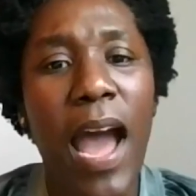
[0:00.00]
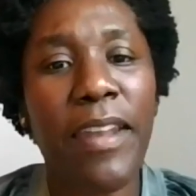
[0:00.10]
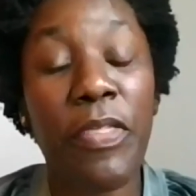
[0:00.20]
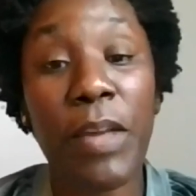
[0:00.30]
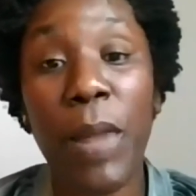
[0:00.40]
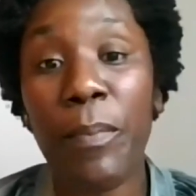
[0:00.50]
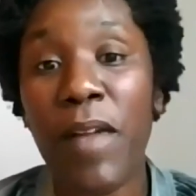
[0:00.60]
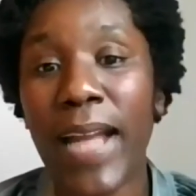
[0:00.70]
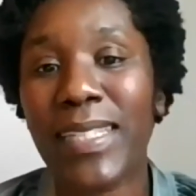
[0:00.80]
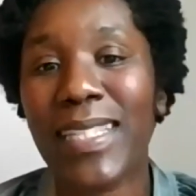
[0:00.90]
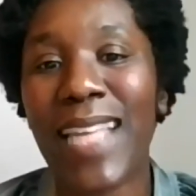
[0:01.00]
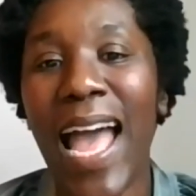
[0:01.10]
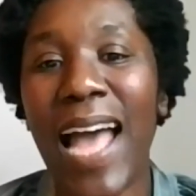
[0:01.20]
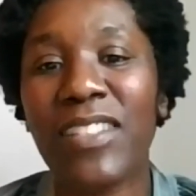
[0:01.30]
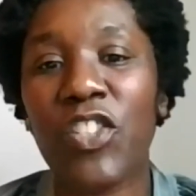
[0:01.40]
And I think my practice
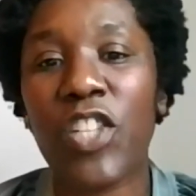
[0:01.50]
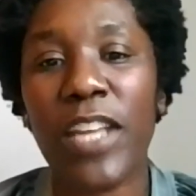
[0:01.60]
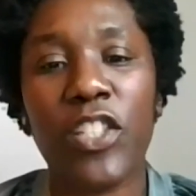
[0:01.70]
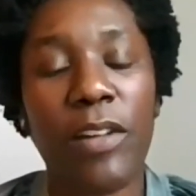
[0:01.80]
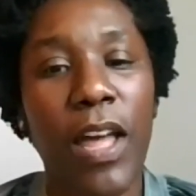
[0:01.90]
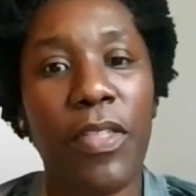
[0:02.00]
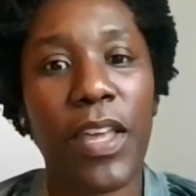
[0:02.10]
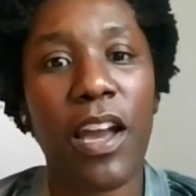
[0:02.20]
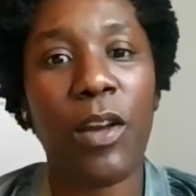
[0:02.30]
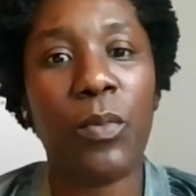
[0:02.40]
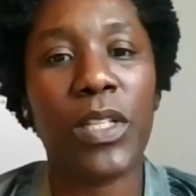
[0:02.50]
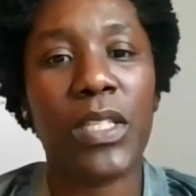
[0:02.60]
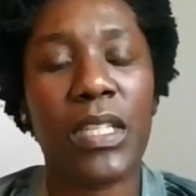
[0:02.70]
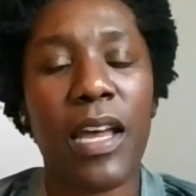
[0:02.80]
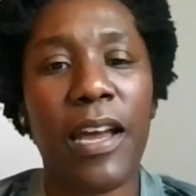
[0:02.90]
has changed. I think I
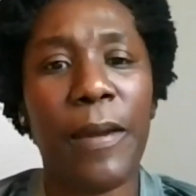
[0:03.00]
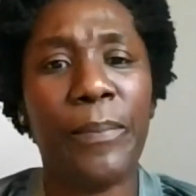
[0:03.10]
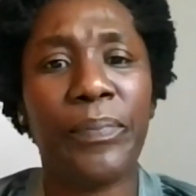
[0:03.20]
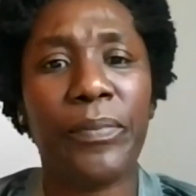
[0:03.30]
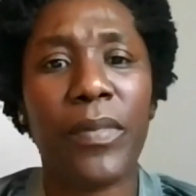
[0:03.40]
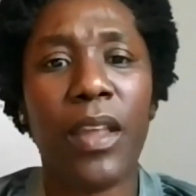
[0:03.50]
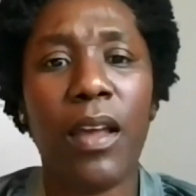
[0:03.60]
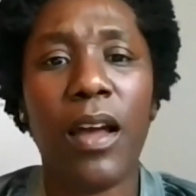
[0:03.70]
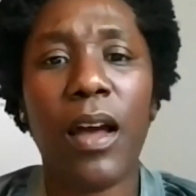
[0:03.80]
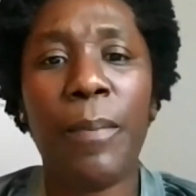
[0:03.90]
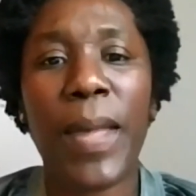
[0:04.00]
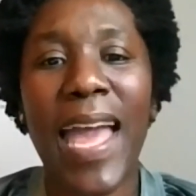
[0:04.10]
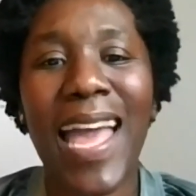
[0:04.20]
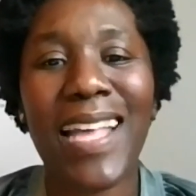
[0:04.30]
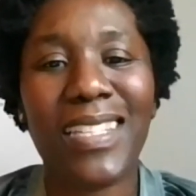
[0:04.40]
was a bit
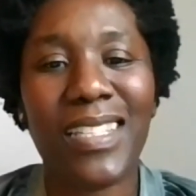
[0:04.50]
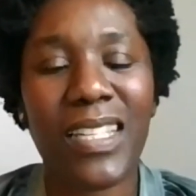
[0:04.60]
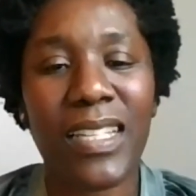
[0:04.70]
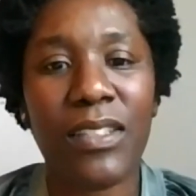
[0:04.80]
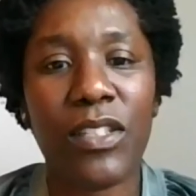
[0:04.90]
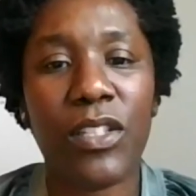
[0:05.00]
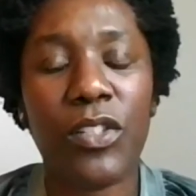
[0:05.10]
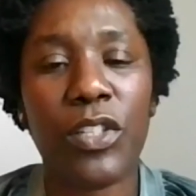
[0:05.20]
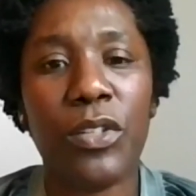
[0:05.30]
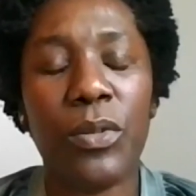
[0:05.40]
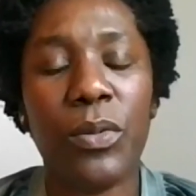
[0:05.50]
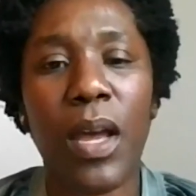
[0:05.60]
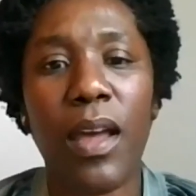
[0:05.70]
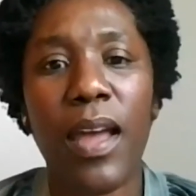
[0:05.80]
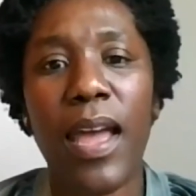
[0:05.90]
hesitant to do
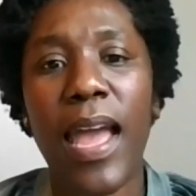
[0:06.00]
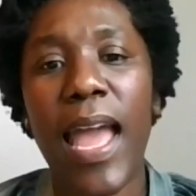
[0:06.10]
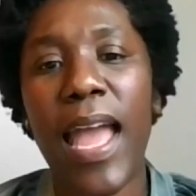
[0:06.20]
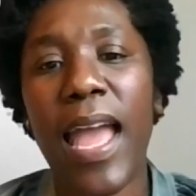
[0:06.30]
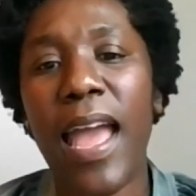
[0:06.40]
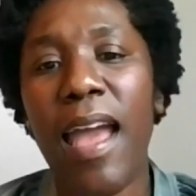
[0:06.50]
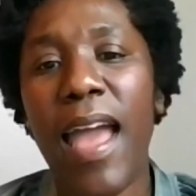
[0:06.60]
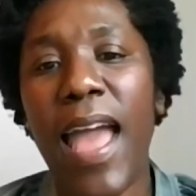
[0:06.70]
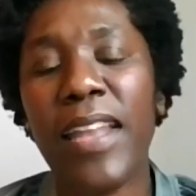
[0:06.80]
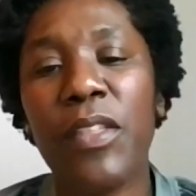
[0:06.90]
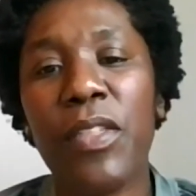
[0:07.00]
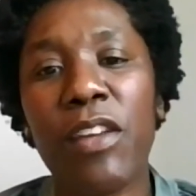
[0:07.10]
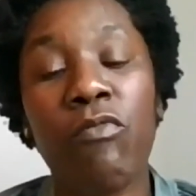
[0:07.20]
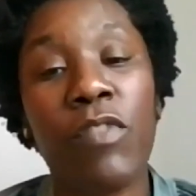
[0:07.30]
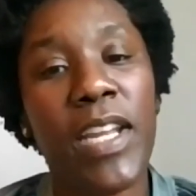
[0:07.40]

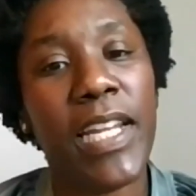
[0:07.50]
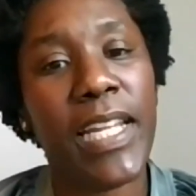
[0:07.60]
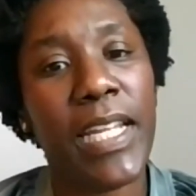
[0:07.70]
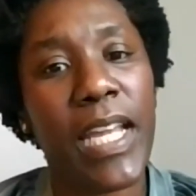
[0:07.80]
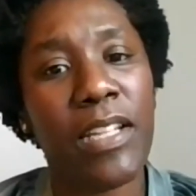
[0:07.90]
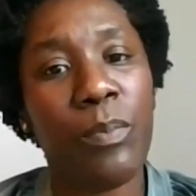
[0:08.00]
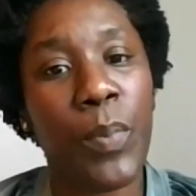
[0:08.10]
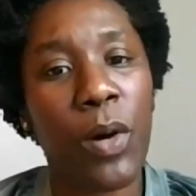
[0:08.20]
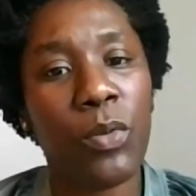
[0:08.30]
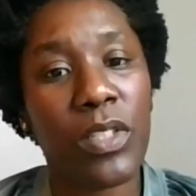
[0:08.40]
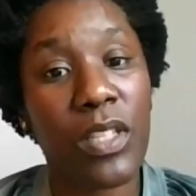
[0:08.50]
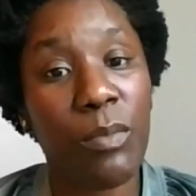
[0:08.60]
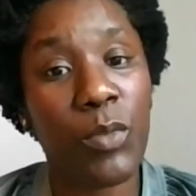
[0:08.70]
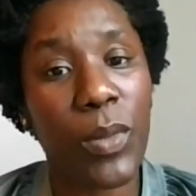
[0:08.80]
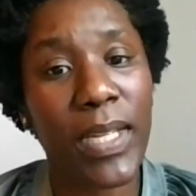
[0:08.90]
anything really as bold as
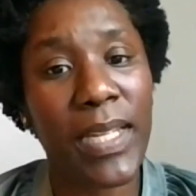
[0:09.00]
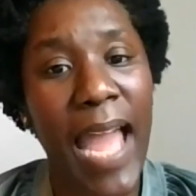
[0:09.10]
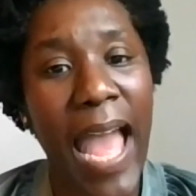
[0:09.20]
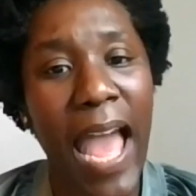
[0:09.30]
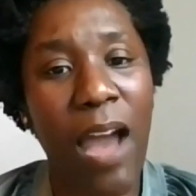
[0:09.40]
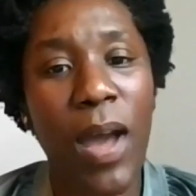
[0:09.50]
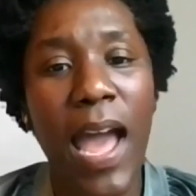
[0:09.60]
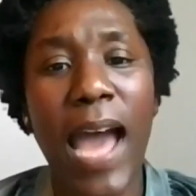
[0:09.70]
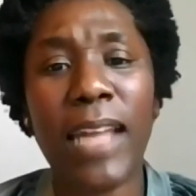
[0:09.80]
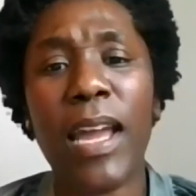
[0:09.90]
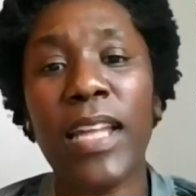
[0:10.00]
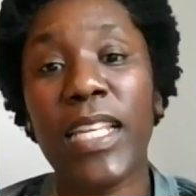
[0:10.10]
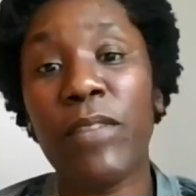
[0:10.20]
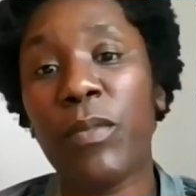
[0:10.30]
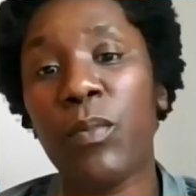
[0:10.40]
I'm doing now. And
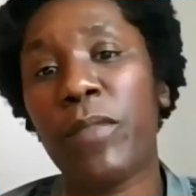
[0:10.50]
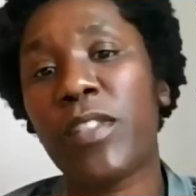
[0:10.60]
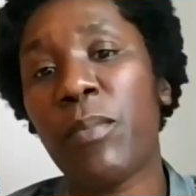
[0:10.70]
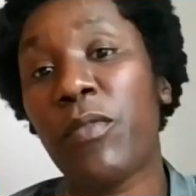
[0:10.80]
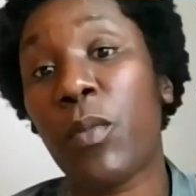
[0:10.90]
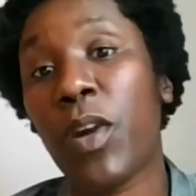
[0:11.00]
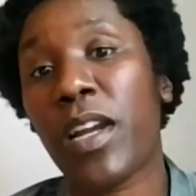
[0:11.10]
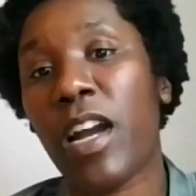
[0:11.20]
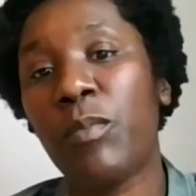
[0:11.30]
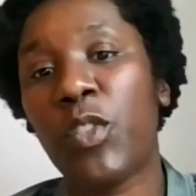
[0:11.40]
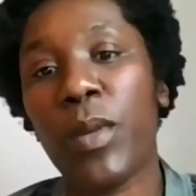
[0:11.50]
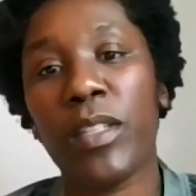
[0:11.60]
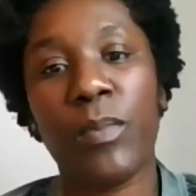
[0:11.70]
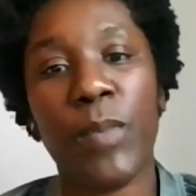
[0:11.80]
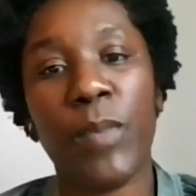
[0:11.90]
even with some of the work I'm
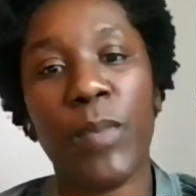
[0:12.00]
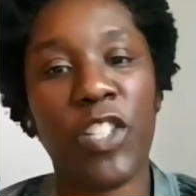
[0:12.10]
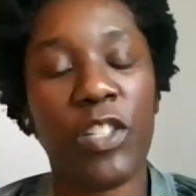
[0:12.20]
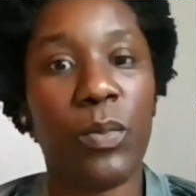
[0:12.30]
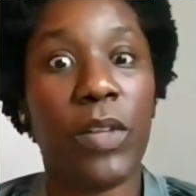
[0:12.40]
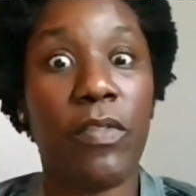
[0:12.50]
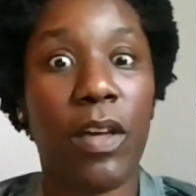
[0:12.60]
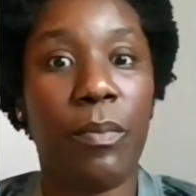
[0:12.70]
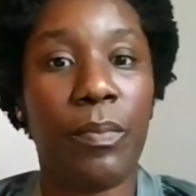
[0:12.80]
doing, especially with